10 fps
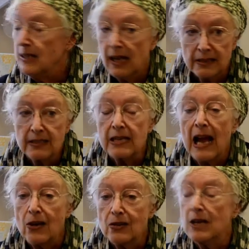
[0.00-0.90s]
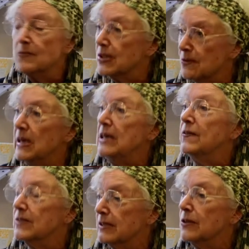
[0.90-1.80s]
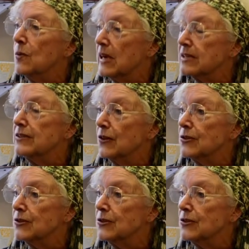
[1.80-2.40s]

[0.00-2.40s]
And the answer to how come so many of us in the West